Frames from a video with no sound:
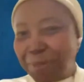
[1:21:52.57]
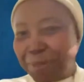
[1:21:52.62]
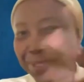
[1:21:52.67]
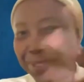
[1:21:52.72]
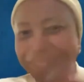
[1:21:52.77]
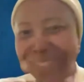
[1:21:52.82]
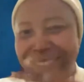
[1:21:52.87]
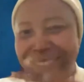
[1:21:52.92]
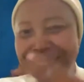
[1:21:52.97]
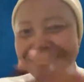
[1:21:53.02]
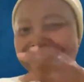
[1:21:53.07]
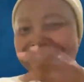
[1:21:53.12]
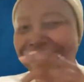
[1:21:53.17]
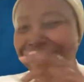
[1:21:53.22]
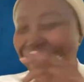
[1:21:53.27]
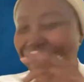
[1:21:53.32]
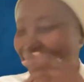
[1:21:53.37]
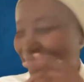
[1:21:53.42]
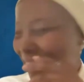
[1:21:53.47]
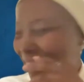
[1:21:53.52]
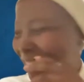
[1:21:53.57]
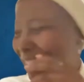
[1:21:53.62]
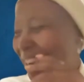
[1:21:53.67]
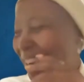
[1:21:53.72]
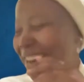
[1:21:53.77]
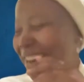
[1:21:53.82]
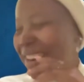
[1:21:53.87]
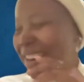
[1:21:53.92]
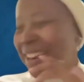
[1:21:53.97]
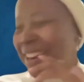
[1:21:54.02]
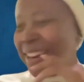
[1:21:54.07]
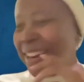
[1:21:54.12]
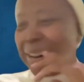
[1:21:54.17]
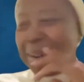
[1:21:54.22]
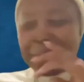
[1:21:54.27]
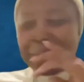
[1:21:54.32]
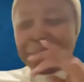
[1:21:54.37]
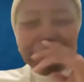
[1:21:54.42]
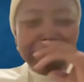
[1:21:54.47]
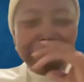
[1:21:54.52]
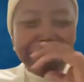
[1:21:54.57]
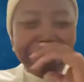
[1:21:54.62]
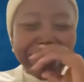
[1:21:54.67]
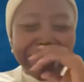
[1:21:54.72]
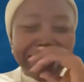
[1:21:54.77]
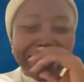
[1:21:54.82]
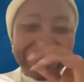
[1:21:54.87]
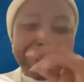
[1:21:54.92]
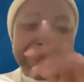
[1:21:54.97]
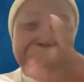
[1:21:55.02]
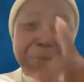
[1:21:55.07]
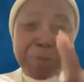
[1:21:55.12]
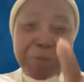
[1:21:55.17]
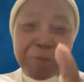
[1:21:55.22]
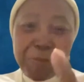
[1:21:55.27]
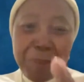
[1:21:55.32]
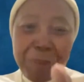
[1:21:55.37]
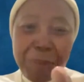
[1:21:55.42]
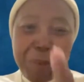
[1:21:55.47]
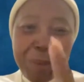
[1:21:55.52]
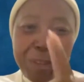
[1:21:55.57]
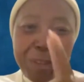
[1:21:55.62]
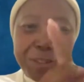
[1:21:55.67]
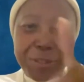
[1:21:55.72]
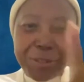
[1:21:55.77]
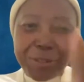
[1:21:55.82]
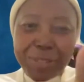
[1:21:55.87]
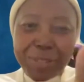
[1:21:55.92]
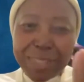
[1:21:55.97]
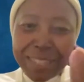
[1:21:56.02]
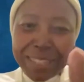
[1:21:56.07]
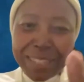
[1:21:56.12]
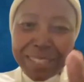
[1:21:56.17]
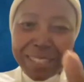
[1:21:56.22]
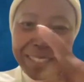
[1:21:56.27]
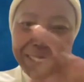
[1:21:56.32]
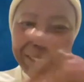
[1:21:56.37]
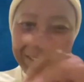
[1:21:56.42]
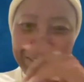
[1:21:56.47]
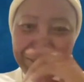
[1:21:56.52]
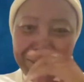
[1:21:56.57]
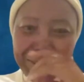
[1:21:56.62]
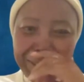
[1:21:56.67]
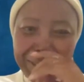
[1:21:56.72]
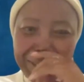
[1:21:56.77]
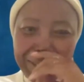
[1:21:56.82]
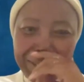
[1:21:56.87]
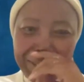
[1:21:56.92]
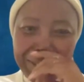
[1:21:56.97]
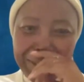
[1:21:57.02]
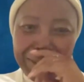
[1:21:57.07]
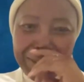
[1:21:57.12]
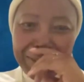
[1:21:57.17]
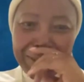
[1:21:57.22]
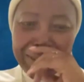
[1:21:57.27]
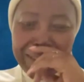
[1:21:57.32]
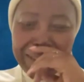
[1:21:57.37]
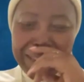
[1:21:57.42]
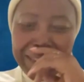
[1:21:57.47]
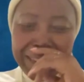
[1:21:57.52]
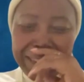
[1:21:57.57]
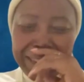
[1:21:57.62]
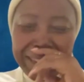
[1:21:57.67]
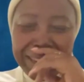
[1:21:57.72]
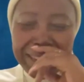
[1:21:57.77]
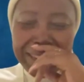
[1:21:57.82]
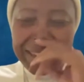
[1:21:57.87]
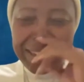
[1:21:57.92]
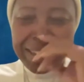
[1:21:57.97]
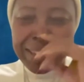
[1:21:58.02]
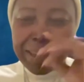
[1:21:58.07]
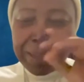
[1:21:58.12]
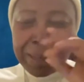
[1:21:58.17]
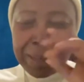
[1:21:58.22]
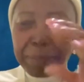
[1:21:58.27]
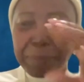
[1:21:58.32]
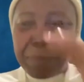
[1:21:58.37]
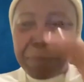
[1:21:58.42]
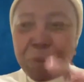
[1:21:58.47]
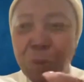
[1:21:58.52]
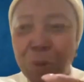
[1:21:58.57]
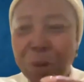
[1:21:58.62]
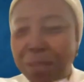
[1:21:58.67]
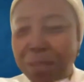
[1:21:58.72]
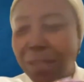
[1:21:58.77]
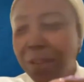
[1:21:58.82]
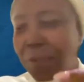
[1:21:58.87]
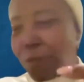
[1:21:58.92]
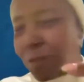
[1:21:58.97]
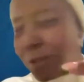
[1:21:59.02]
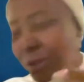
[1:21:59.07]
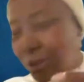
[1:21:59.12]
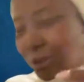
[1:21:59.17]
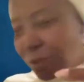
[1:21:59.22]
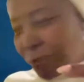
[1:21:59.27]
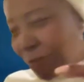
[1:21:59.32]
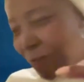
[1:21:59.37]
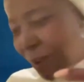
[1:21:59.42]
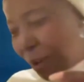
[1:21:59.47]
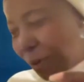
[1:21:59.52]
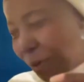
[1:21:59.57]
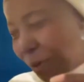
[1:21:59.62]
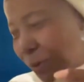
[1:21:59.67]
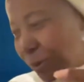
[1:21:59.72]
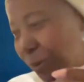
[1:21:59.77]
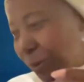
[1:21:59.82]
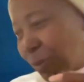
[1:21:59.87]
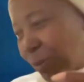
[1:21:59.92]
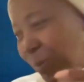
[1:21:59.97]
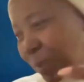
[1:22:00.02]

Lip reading: because, yeah. But I think from what you just said, Dr. Claudelle, what I've also found